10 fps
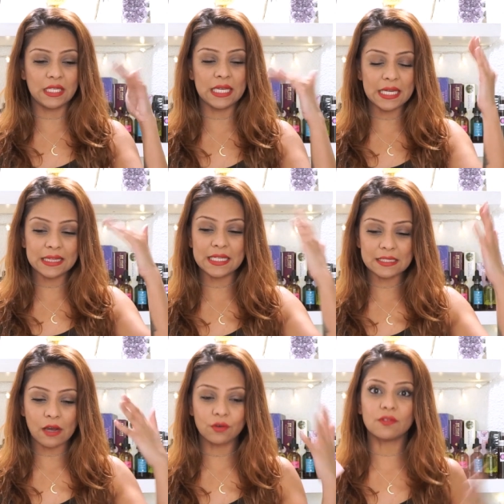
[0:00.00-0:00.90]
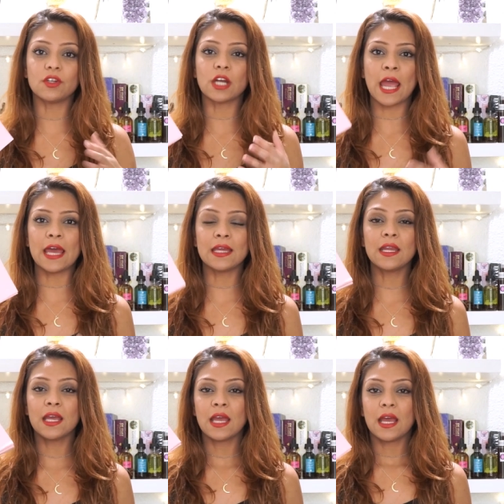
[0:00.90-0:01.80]
getting things out of your
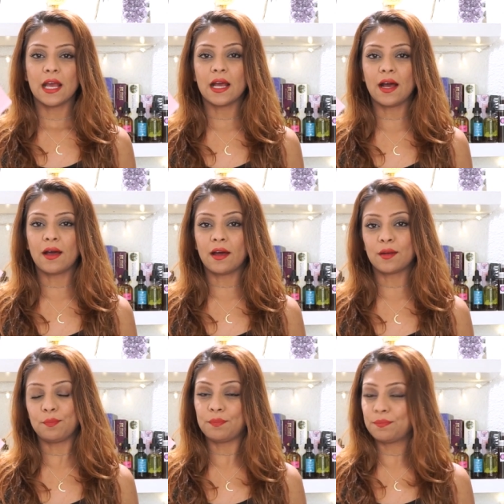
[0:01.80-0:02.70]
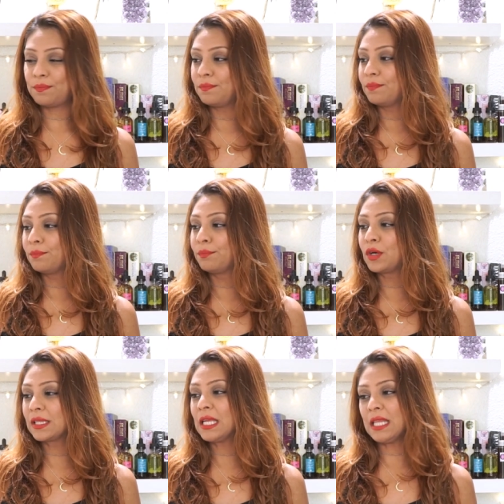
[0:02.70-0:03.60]
head on a
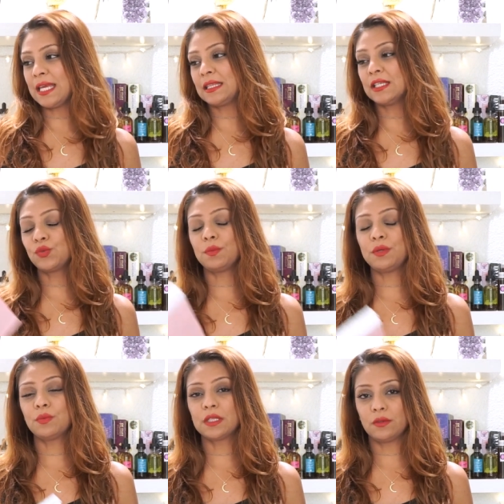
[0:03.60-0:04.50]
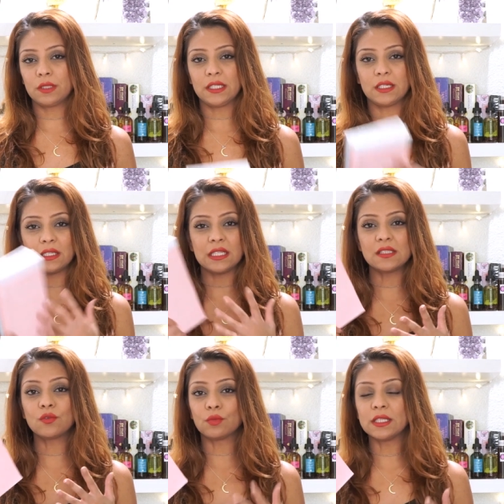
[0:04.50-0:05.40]
booklet like this would be really, really good.
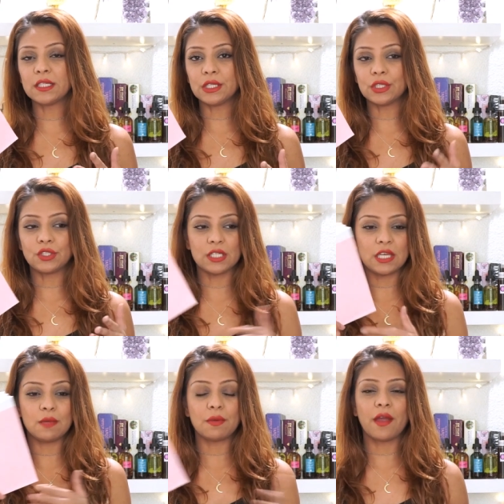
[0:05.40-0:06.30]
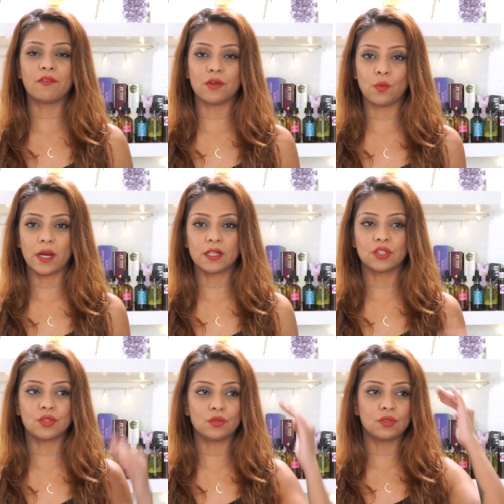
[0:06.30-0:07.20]
These are really good to keep everywhere,
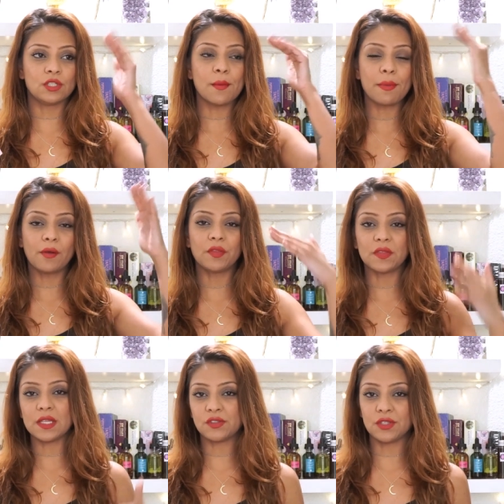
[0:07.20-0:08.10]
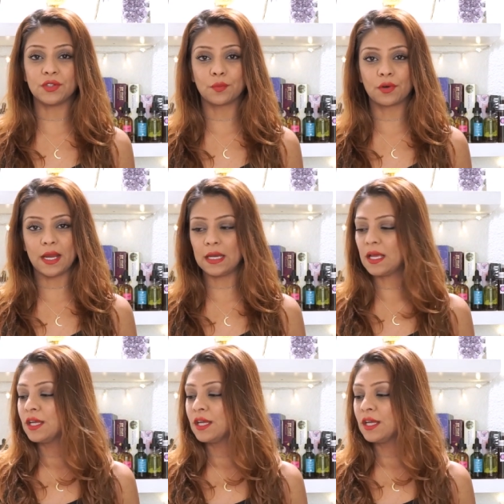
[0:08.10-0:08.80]
to dump out the things in your brain.